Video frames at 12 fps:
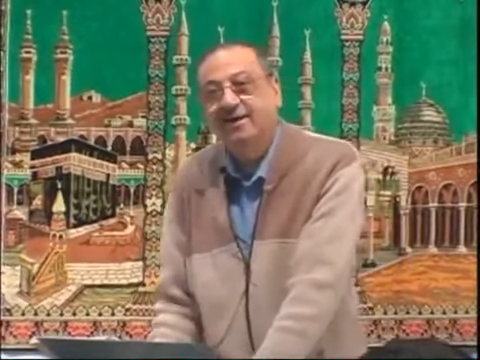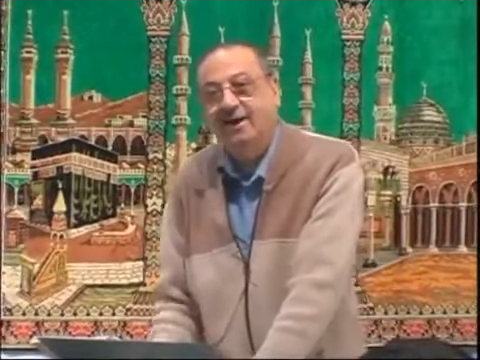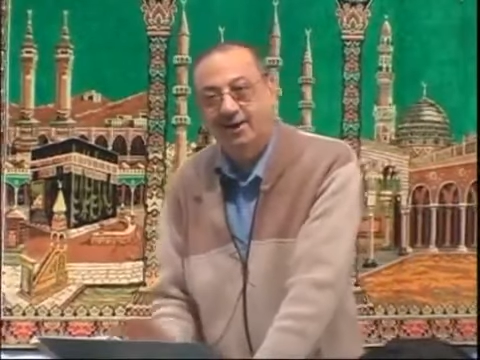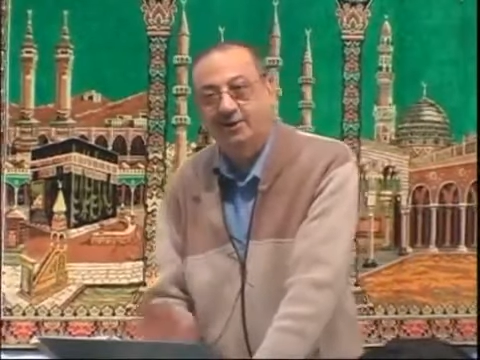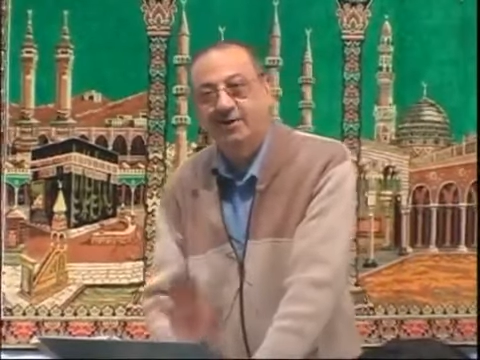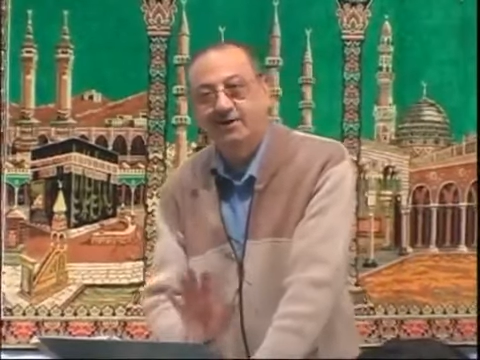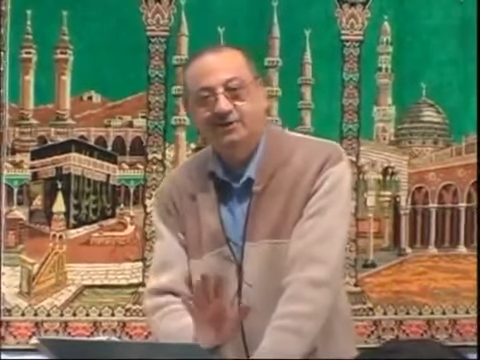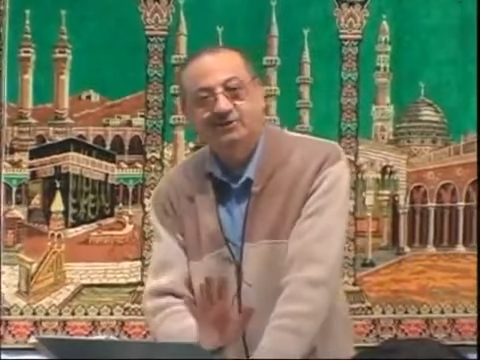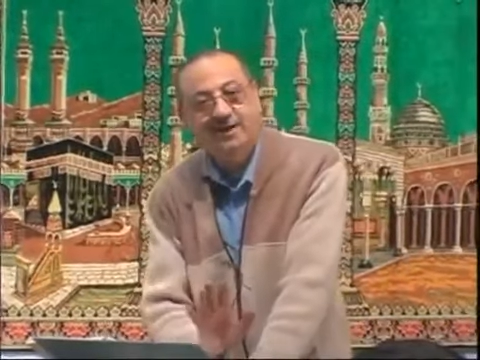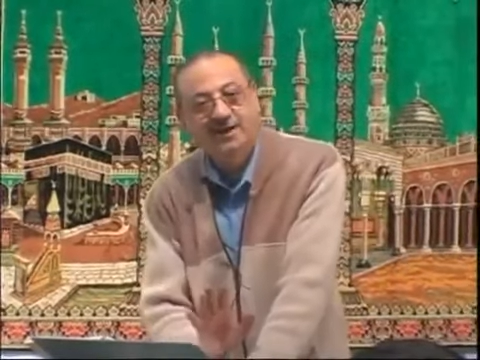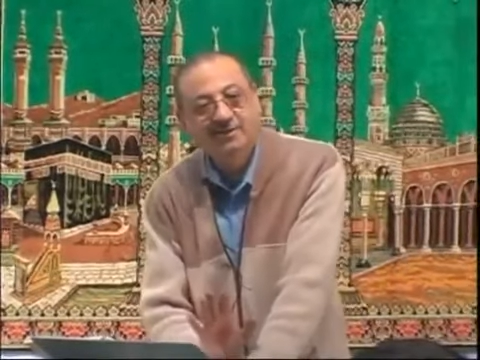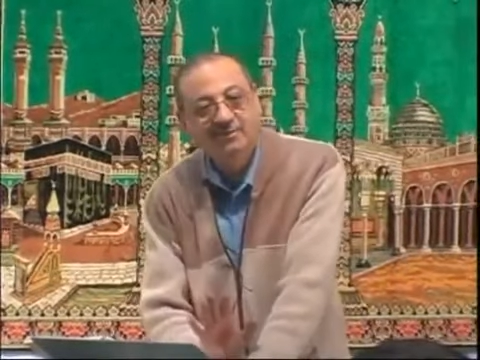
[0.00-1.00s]
Are you
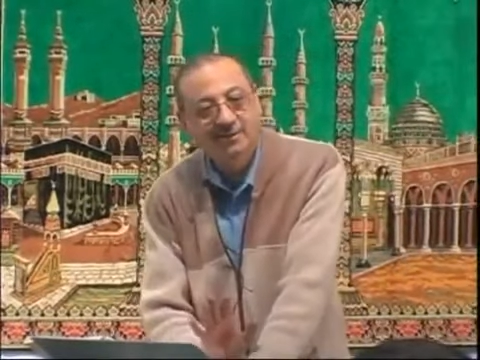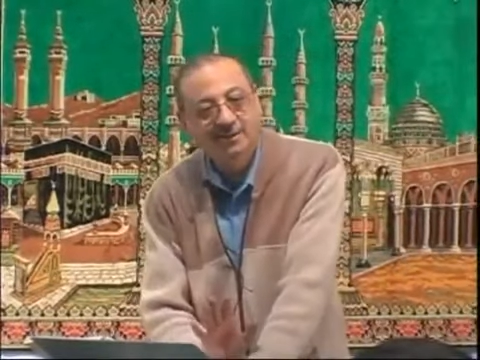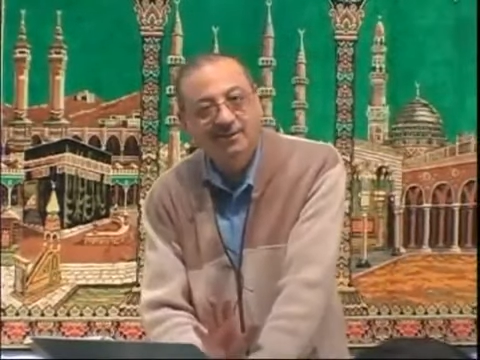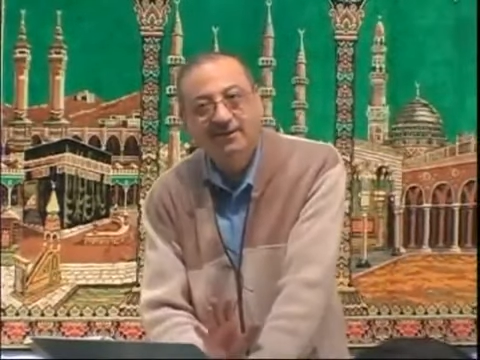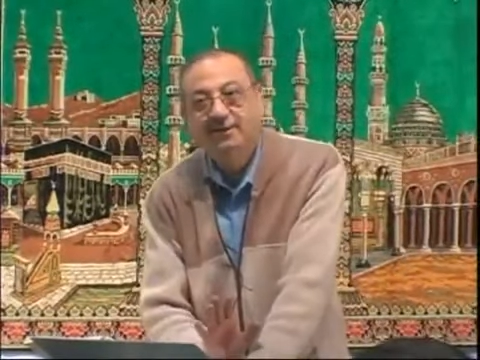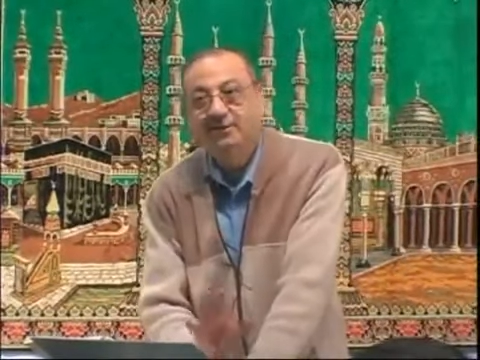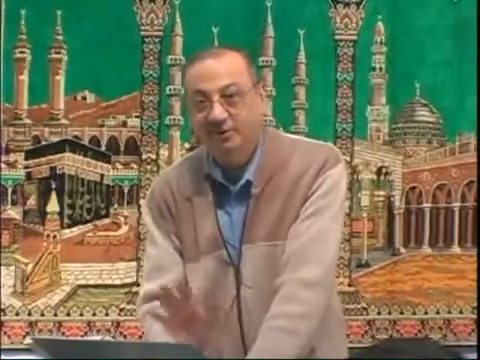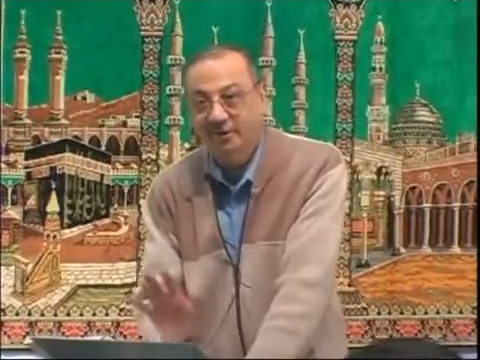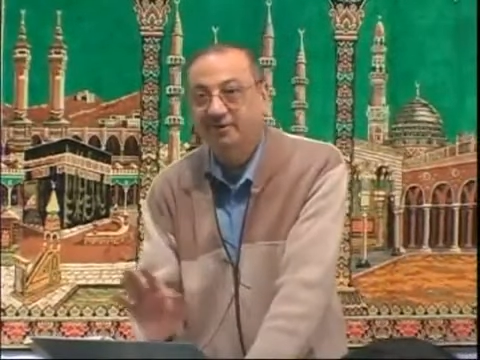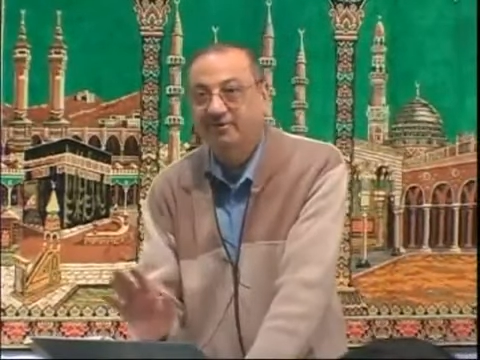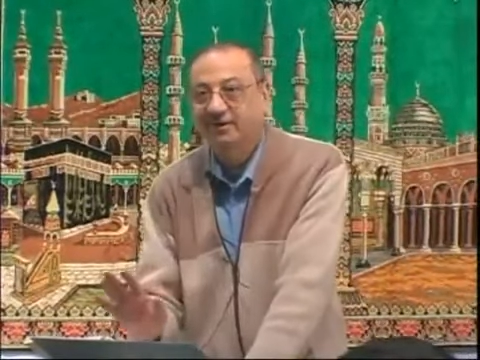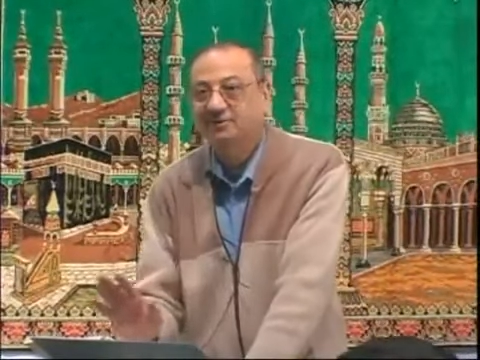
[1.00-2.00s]
understanding, brother? Yeah. You can
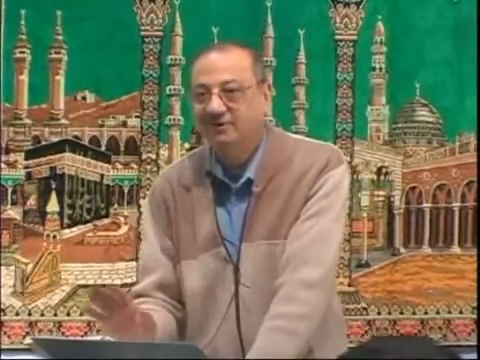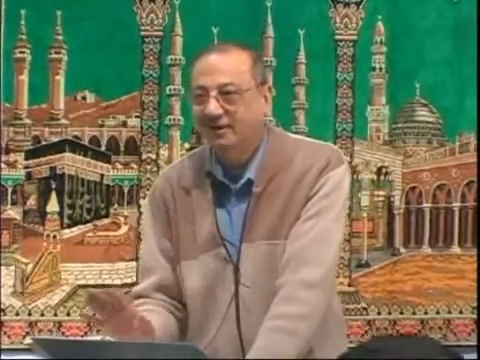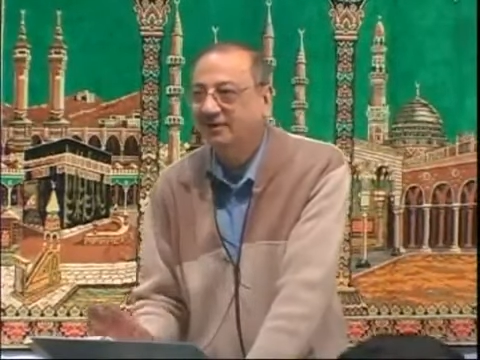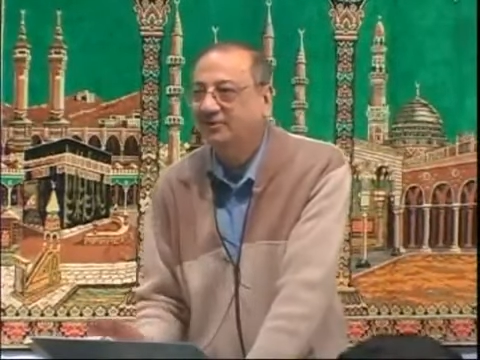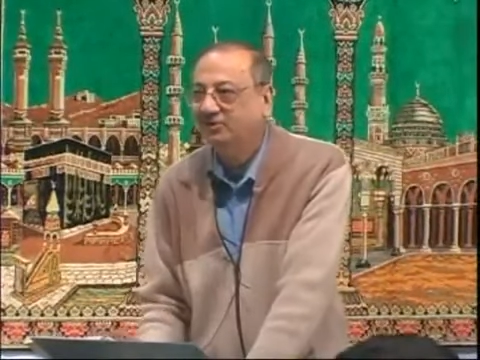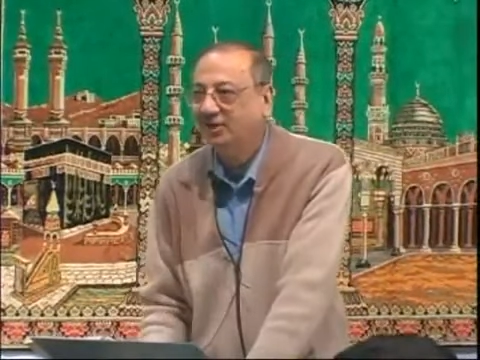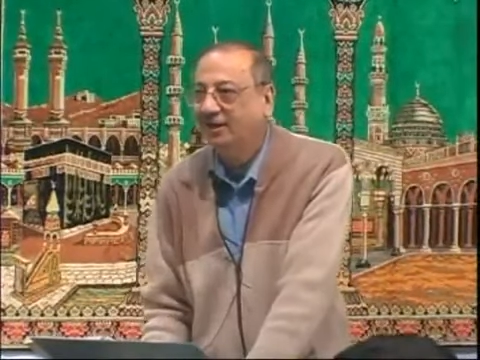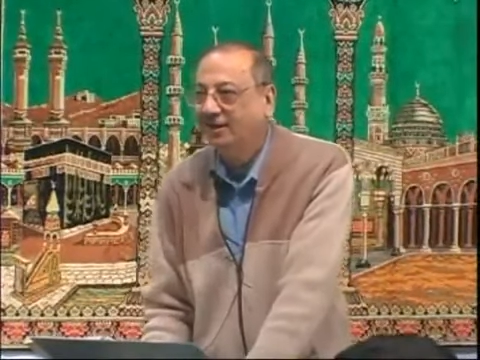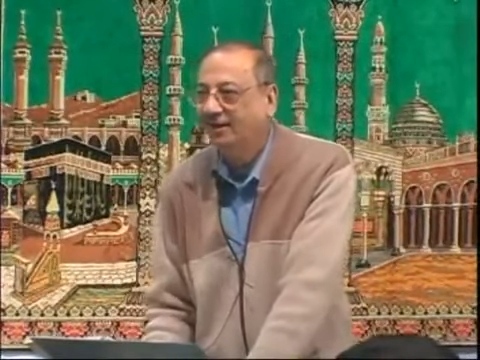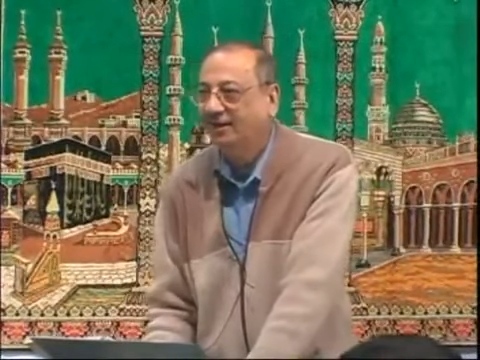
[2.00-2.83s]
translate, inshallah.